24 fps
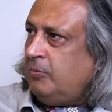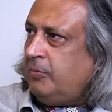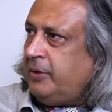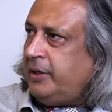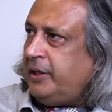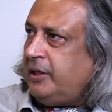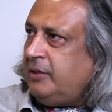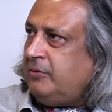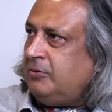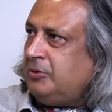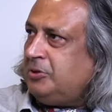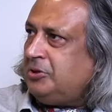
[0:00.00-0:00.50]

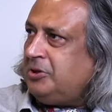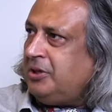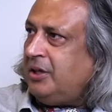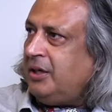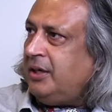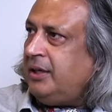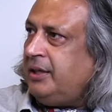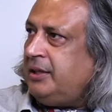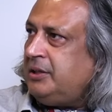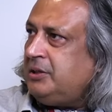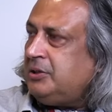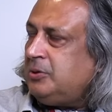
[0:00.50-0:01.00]
When he was
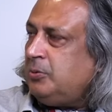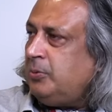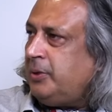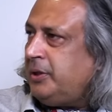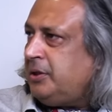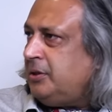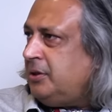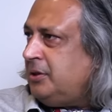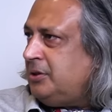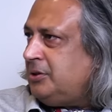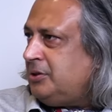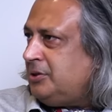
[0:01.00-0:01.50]
released,
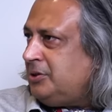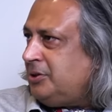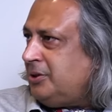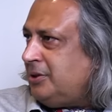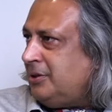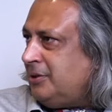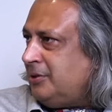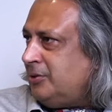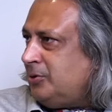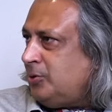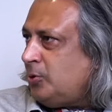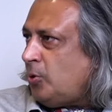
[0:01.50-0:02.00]
when this
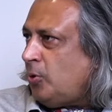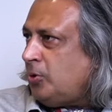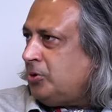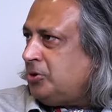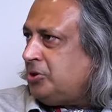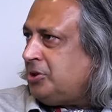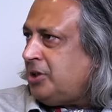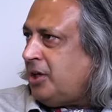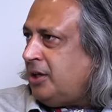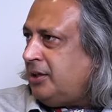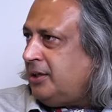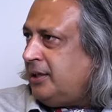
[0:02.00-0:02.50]

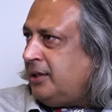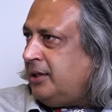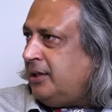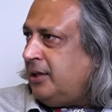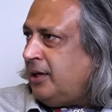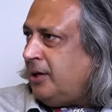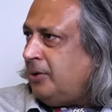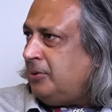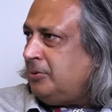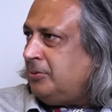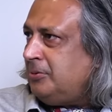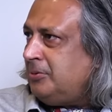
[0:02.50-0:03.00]
talk started
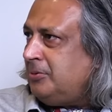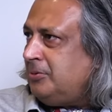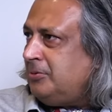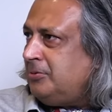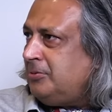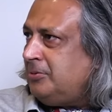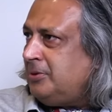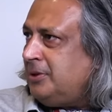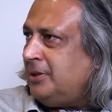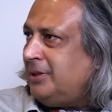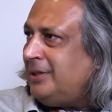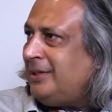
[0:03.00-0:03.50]
now.
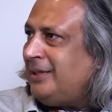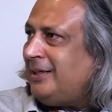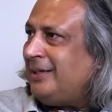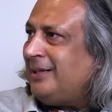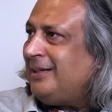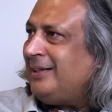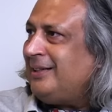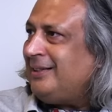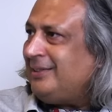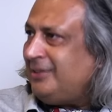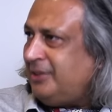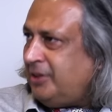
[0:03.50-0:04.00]
The Qatar
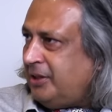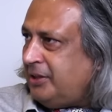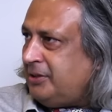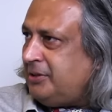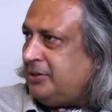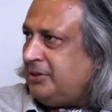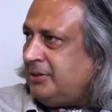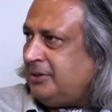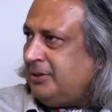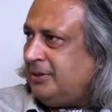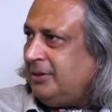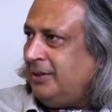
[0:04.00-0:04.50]
talks?
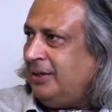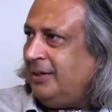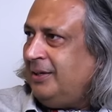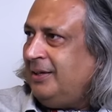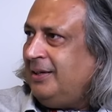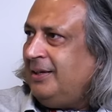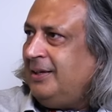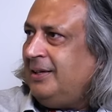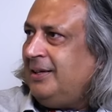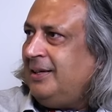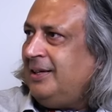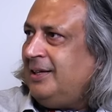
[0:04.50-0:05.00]
Yes.
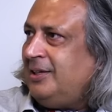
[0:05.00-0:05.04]
Yes.